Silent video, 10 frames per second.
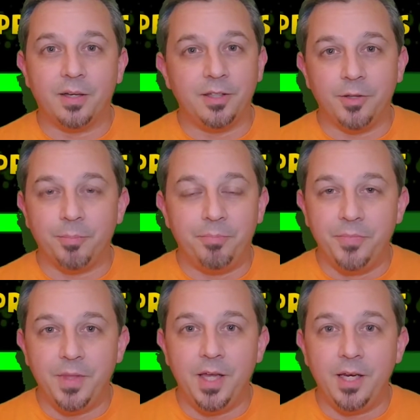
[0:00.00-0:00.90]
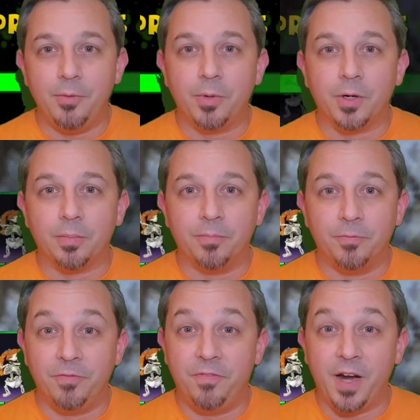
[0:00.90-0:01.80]
You know, and they were
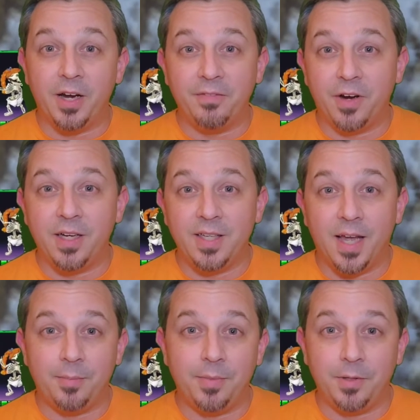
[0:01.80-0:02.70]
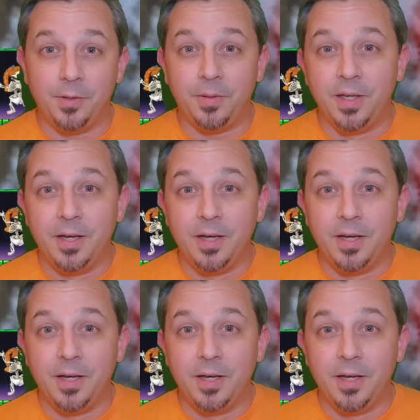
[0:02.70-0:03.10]
very very taboo